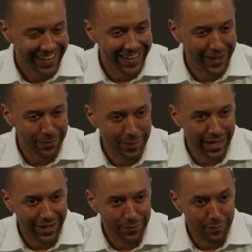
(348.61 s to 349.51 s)

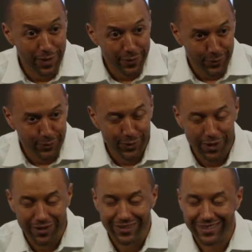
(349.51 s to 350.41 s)
my month-old
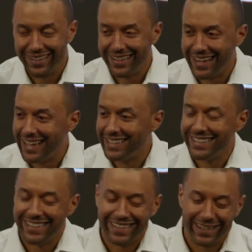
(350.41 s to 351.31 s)
daughter,
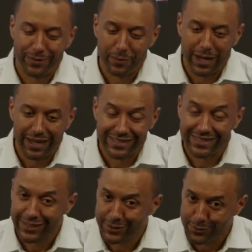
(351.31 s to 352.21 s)
Ananda, and my
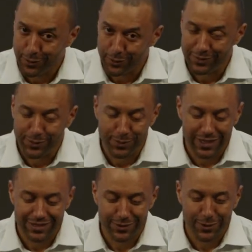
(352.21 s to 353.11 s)
six-year-old 2
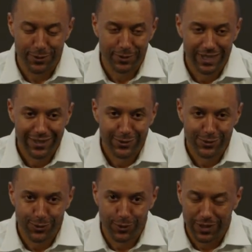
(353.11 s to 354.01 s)
days ago,
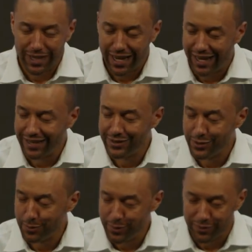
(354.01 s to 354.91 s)
Zora. Hi, and
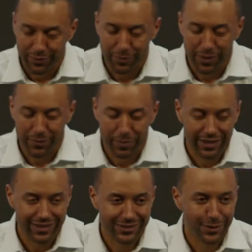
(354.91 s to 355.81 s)
their beautiful mother,
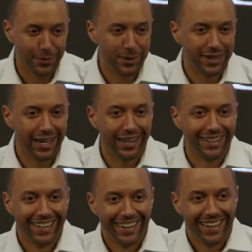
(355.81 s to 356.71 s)
Paige. So with that,
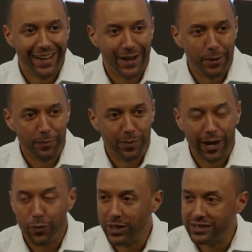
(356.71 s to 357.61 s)
but
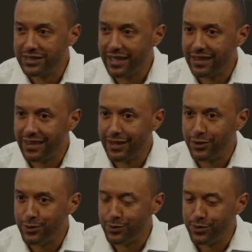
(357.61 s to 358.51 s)
I want to say
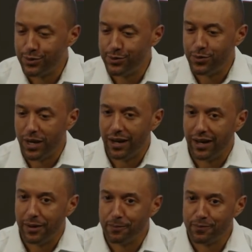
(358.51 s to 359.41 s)
thank you
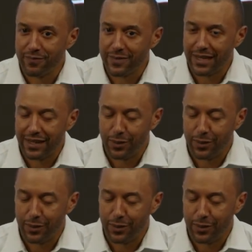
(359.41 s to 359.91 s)
to Steve